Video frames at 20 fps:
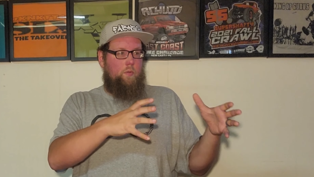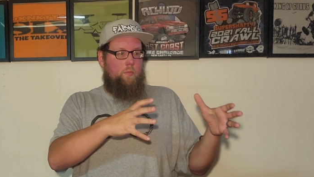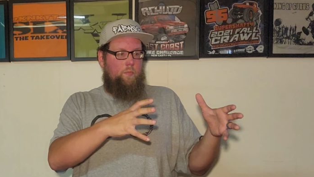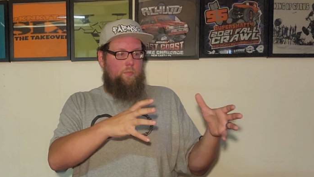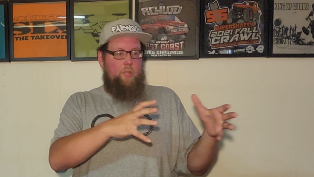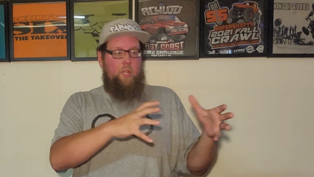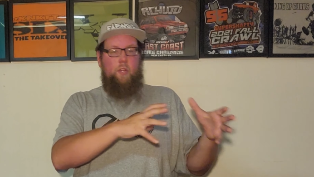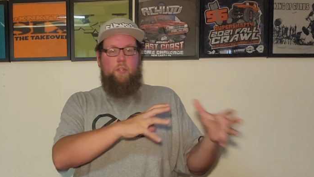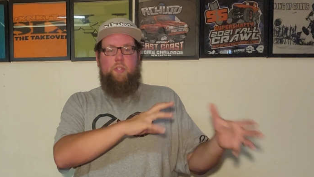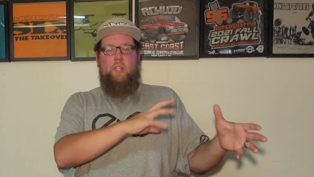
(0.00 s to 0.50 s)

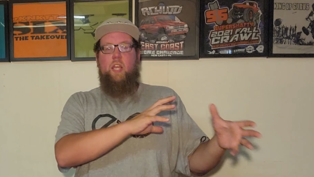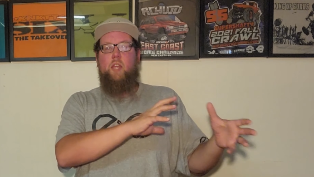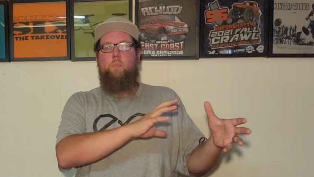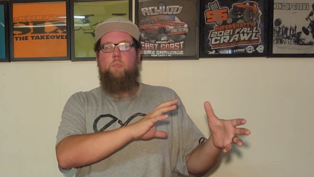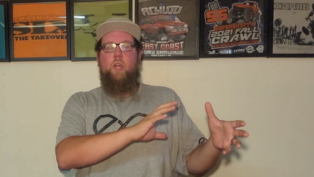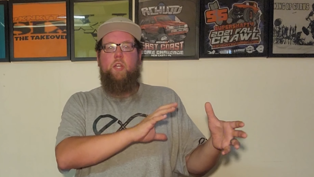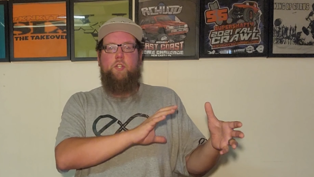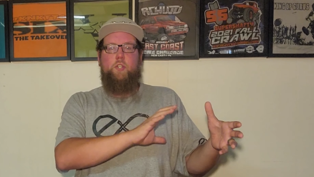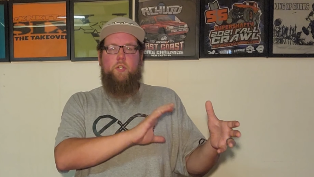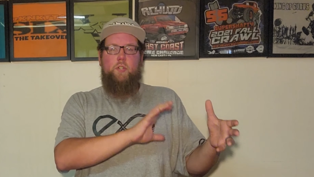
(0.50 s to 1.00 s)
they'll take
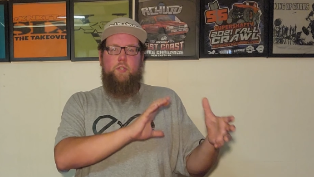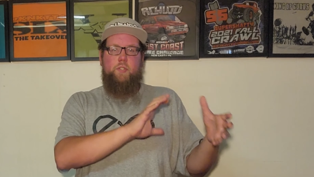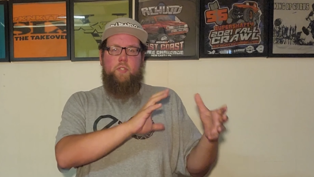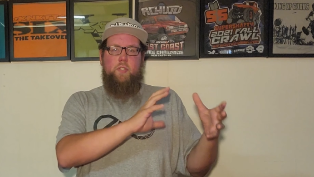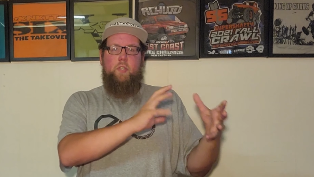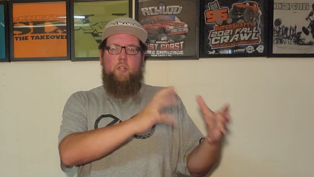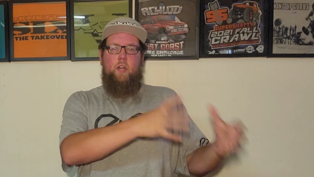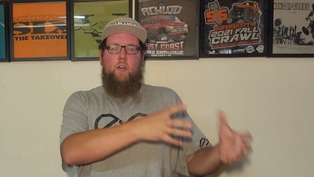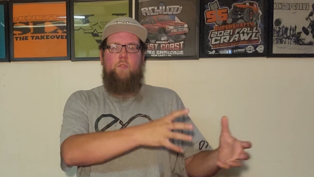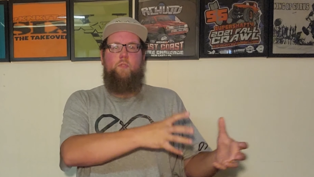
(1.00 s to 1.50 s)
pictures
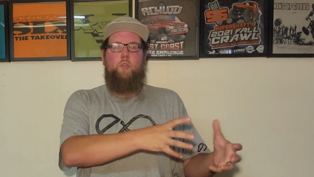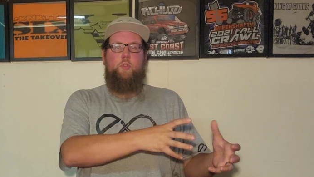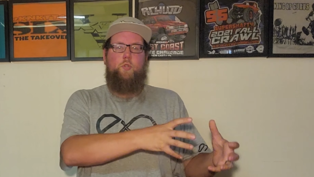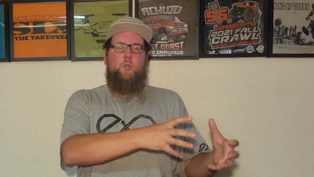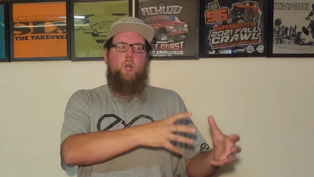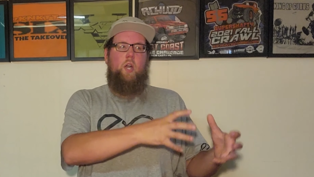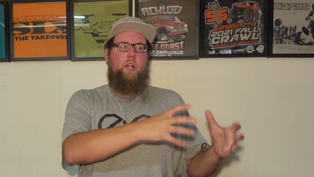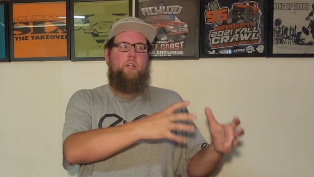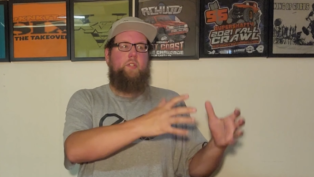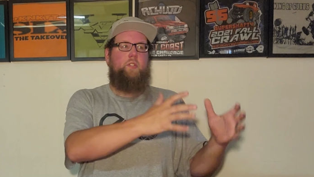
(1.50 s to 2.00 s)
of the
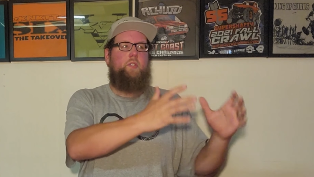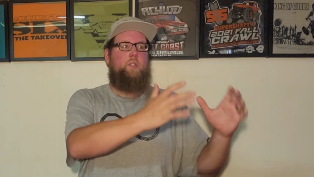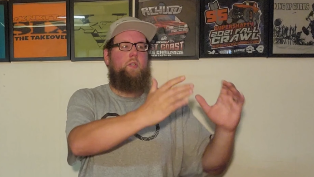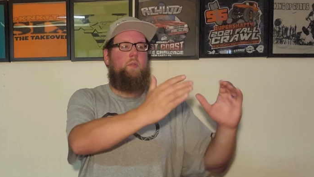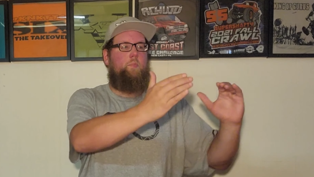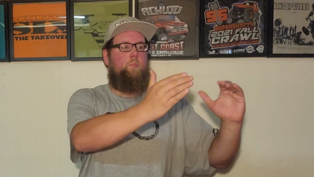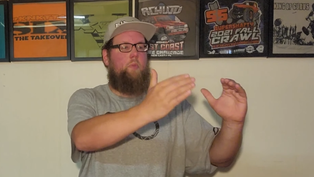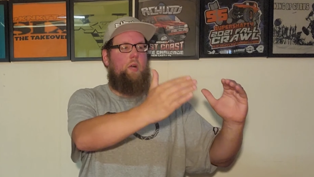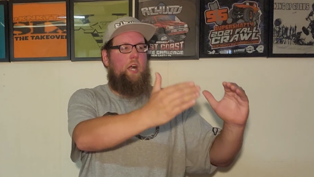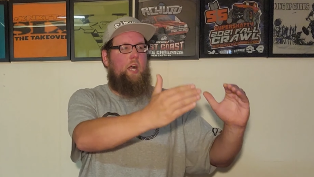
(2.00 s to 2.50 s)
trucks,
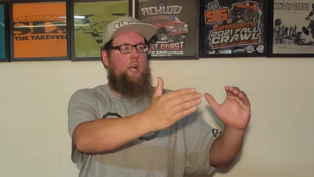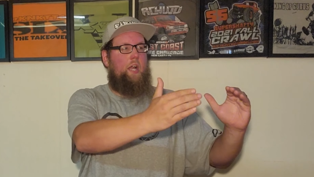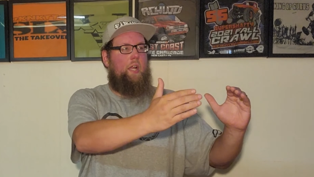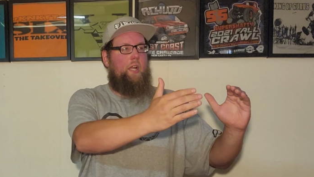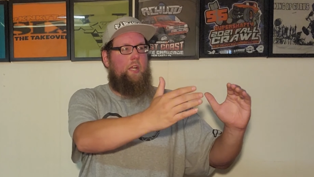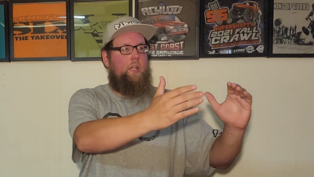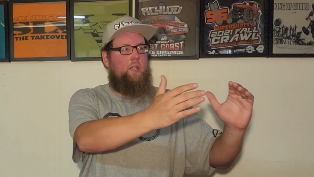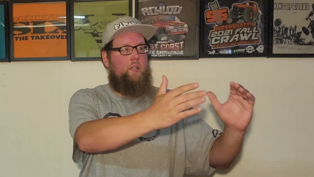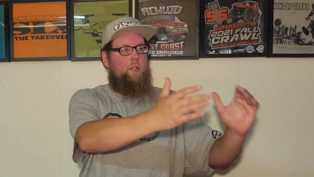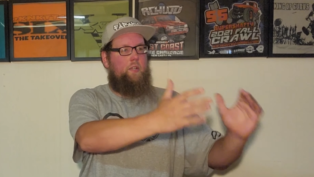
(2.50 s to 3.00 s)

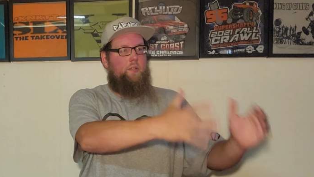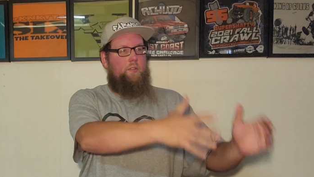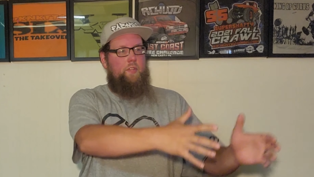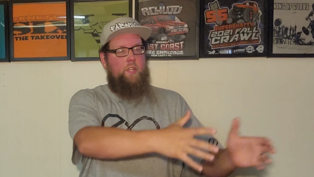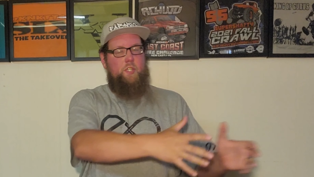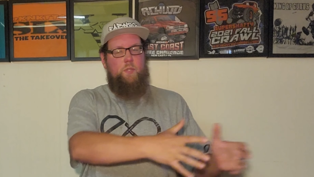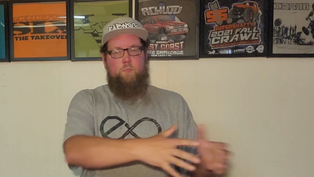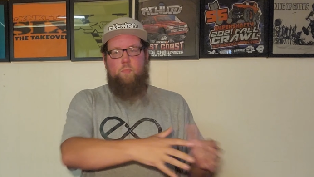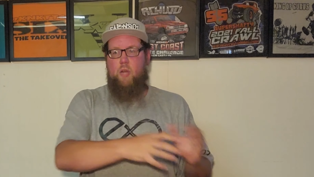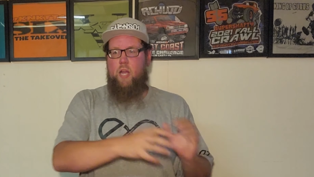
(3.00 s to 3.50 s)
buy
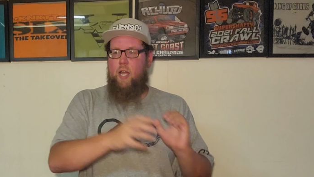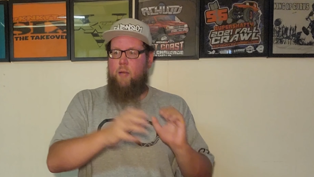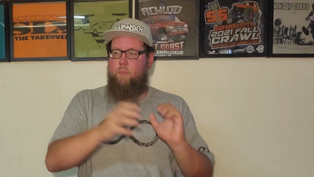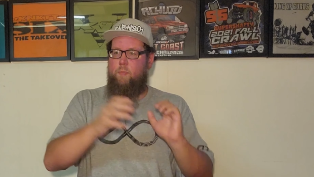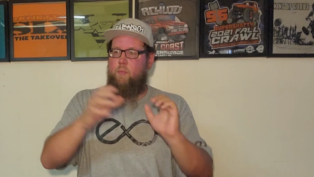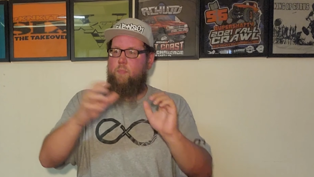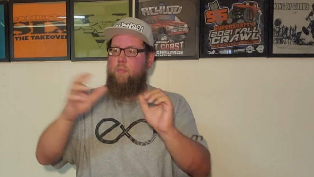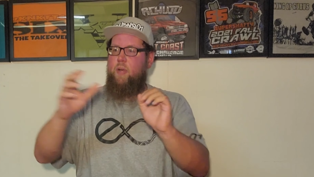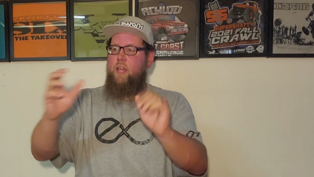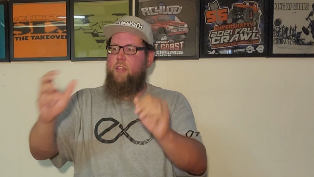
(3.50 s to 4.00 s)
this prop
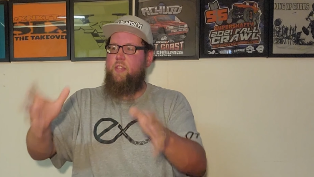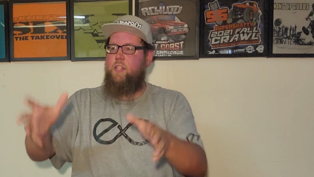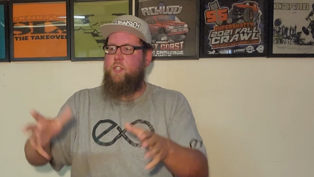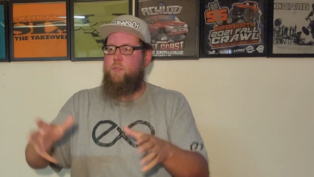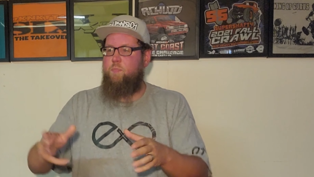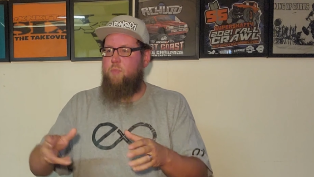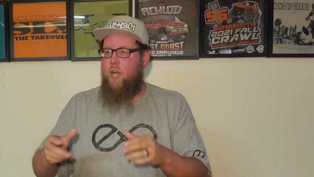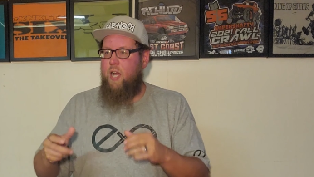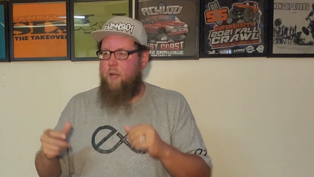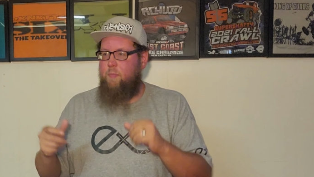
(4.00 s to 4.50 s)
and buy this
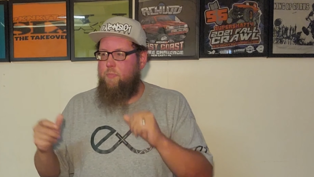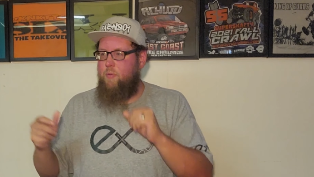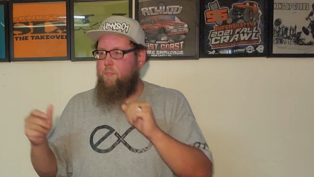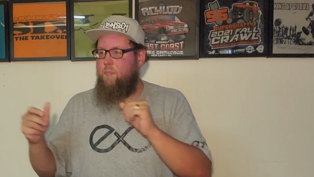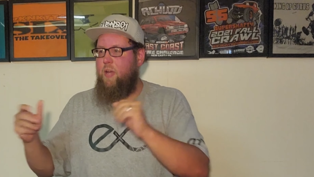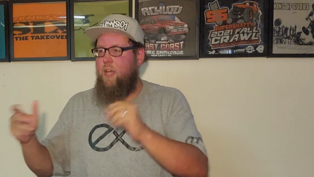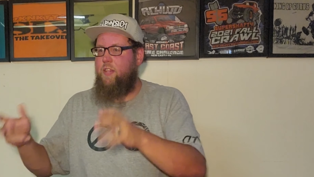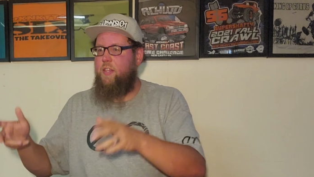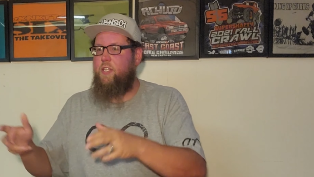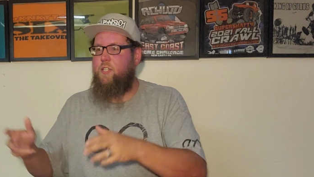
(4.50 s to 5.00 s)
prop and
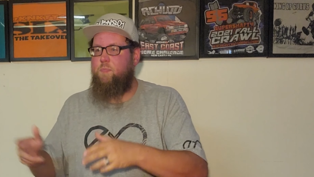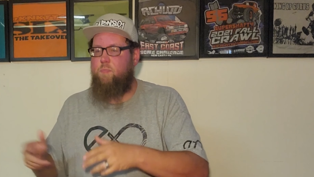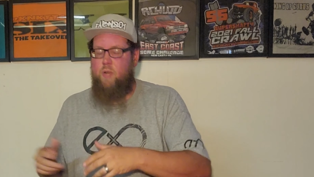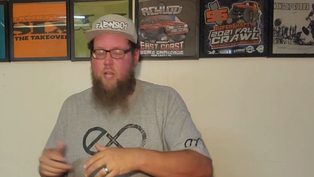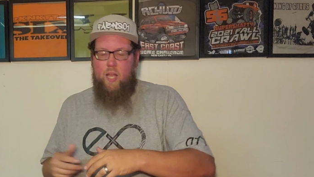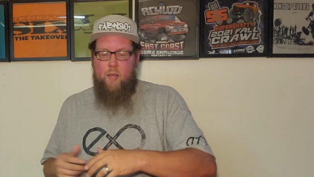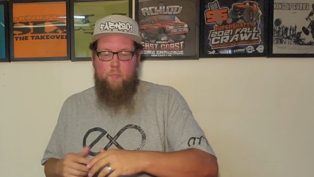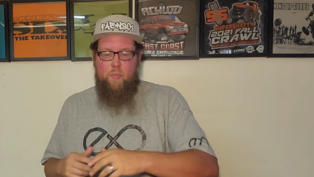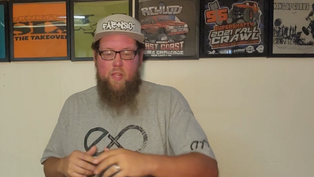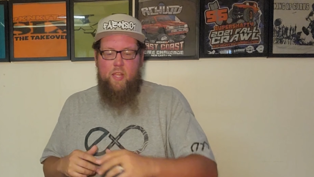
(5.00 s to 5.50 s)
buy this
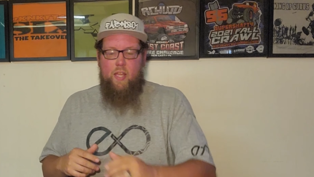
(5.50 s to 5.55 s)
prop,